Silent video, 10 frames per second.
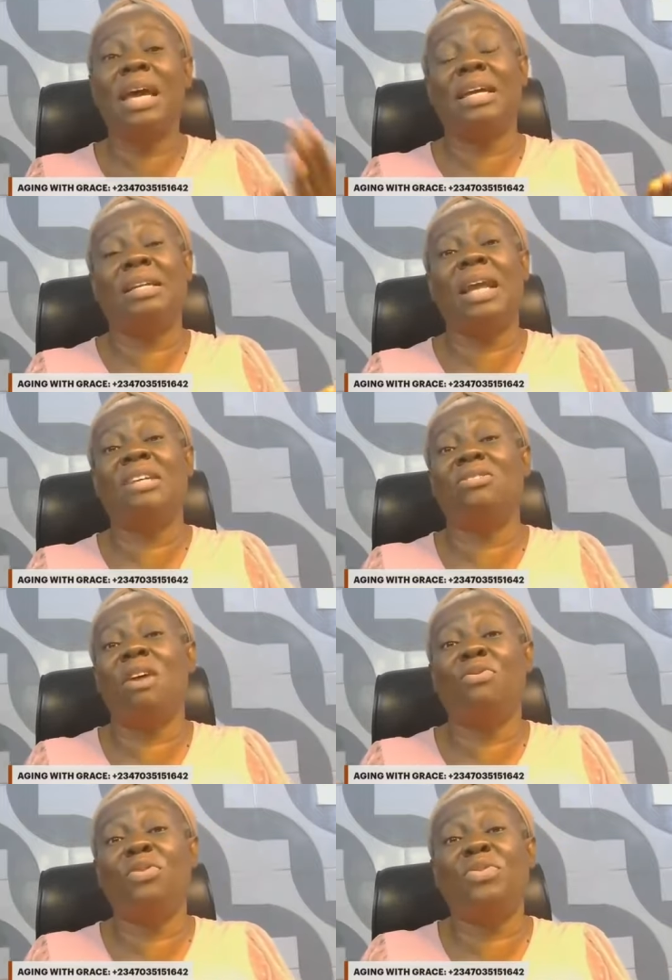like in
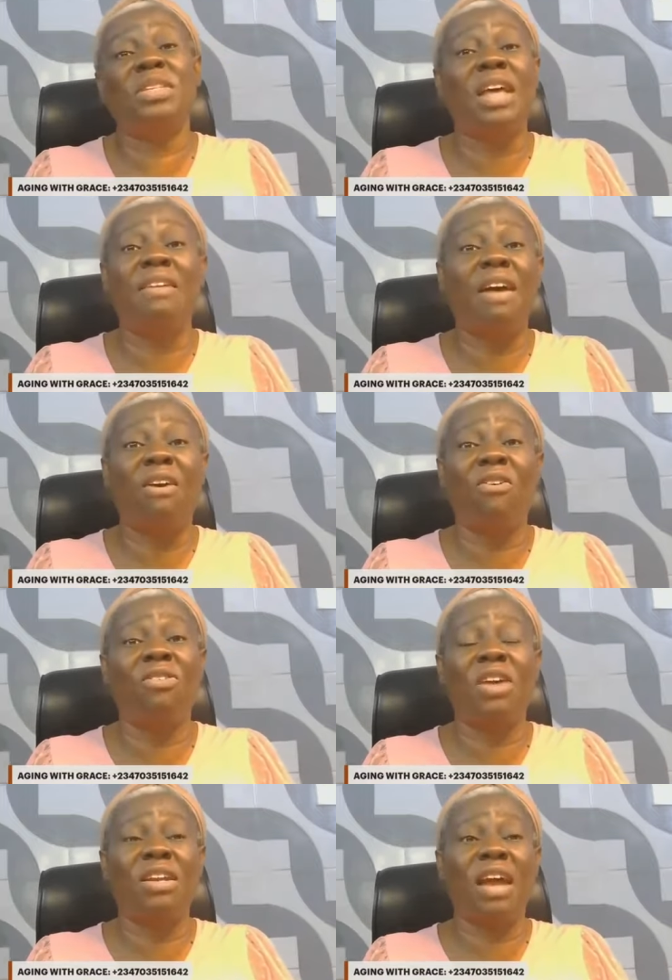Nigeria 50 naira and
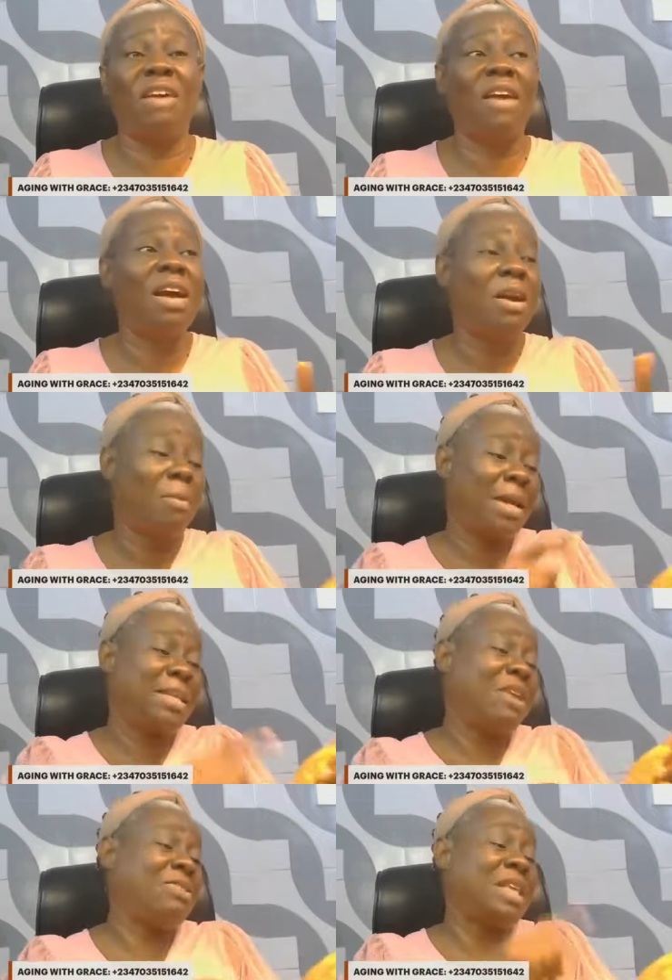100 naira. By
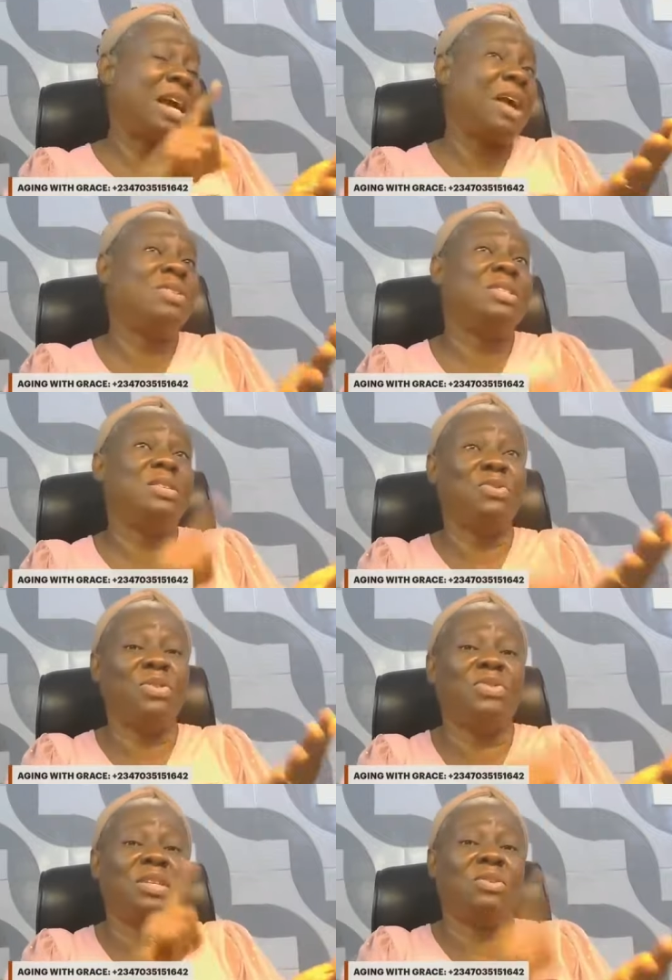the time you start counting
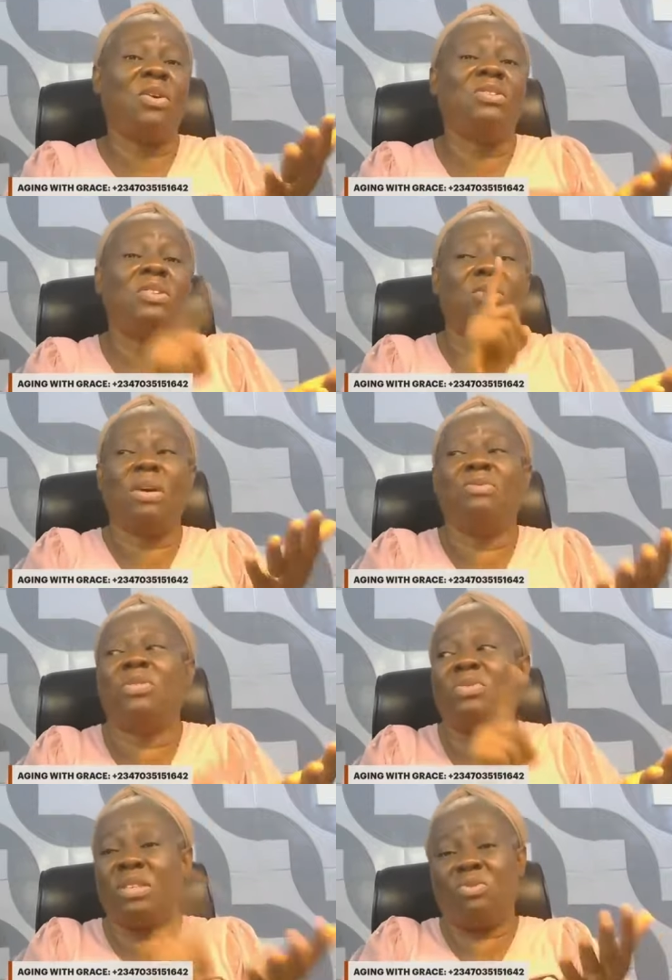50, 100,
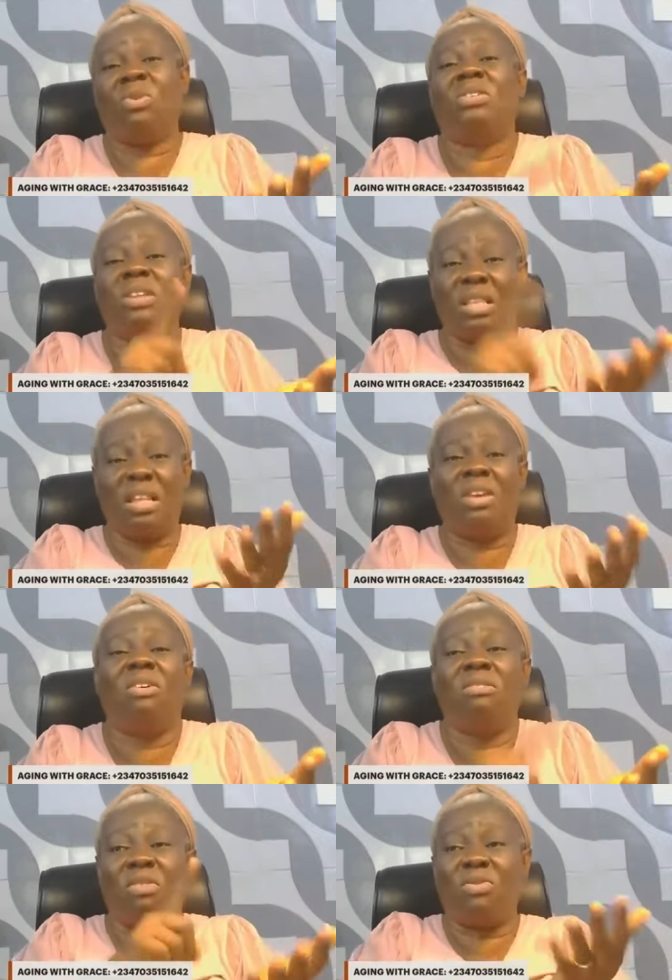150, 200,
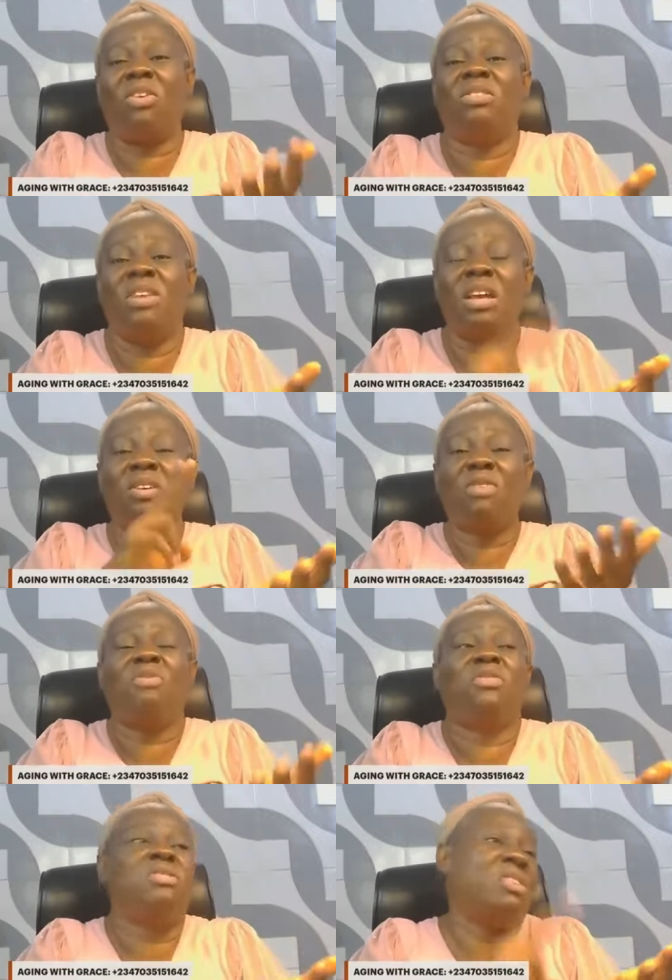300, 400,
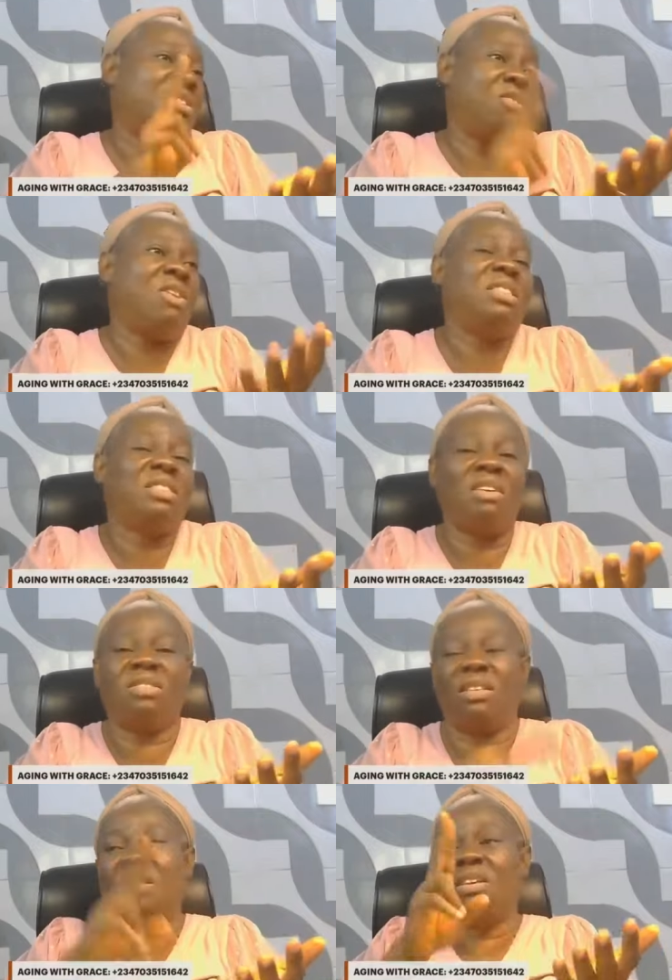500, 1000,
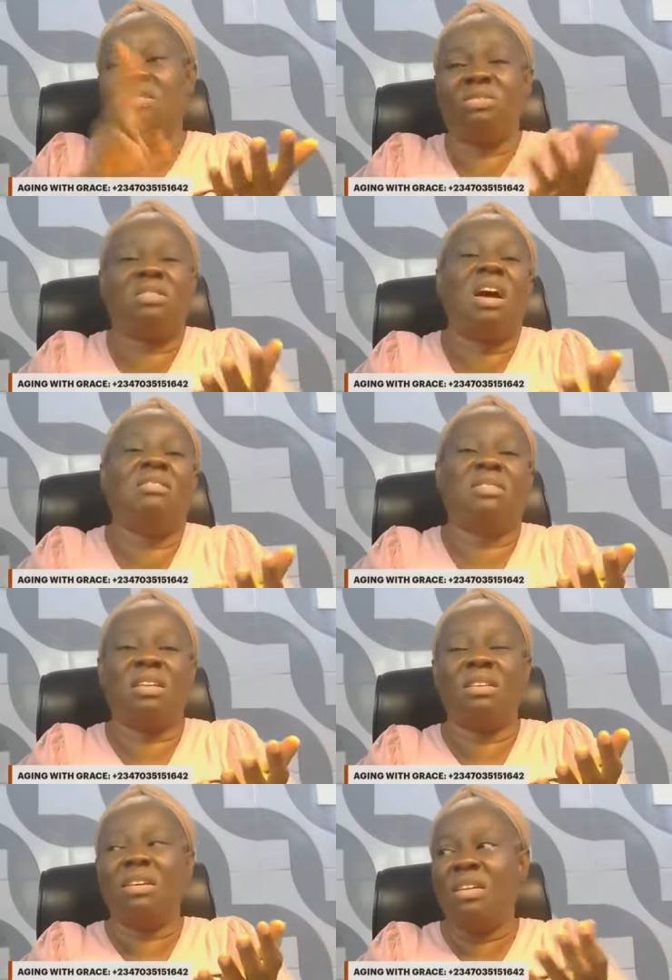2000.
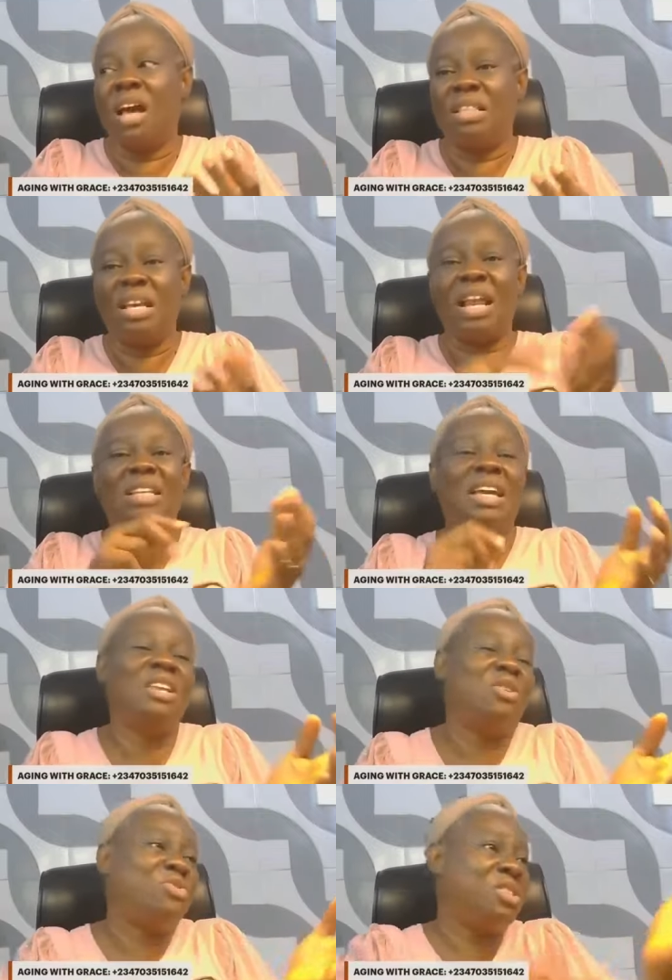And then at the
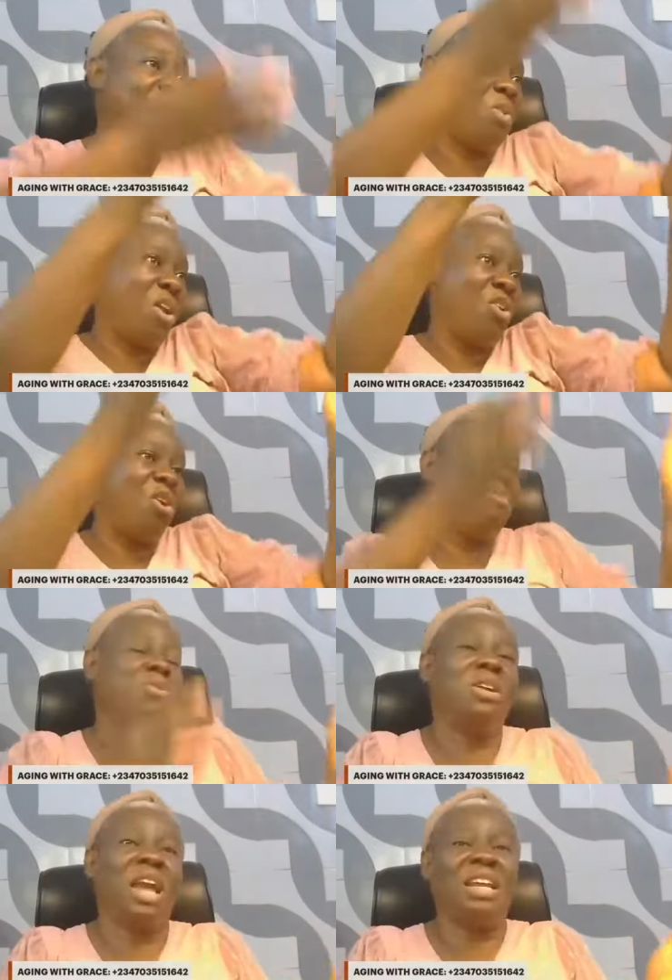end of the day, one log
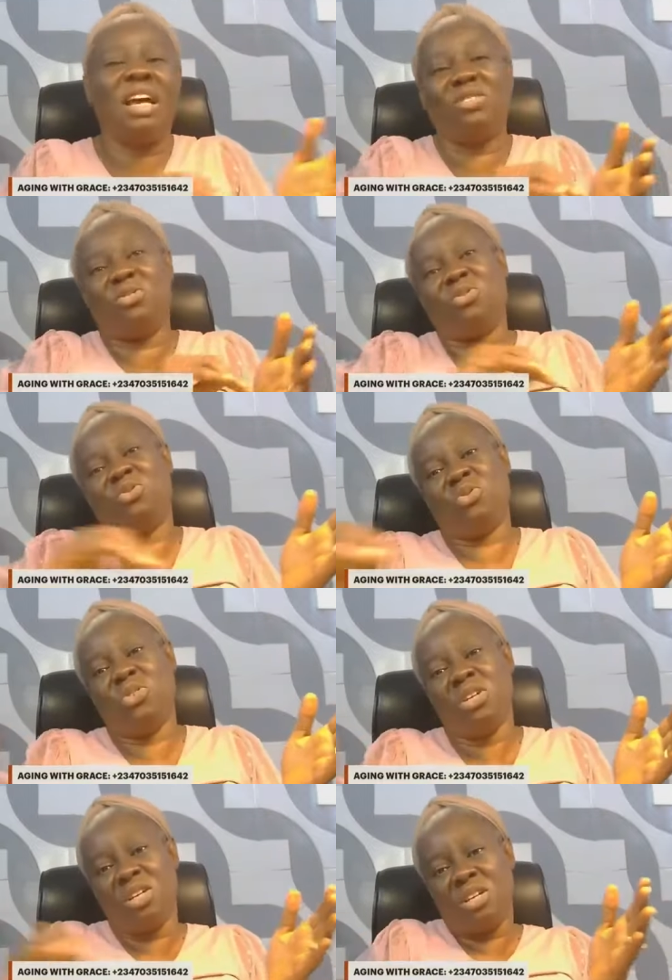book like that, you
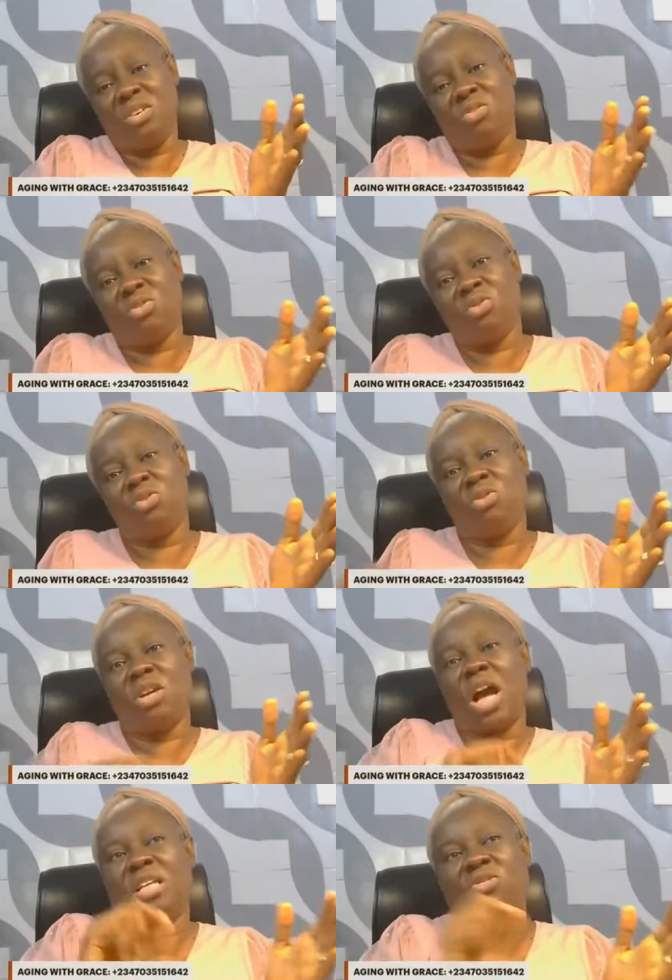do, you do
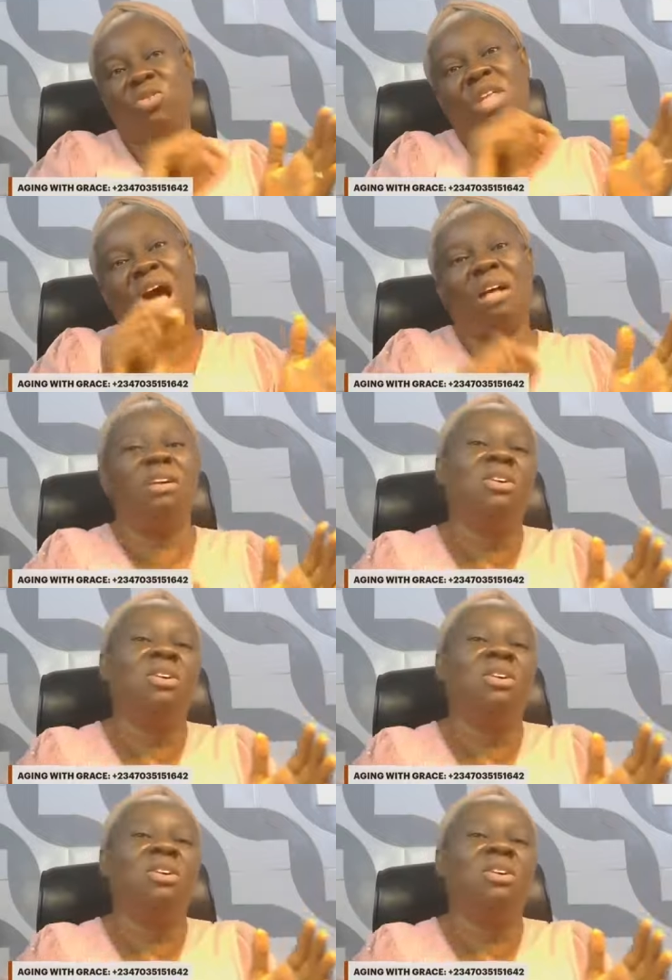total,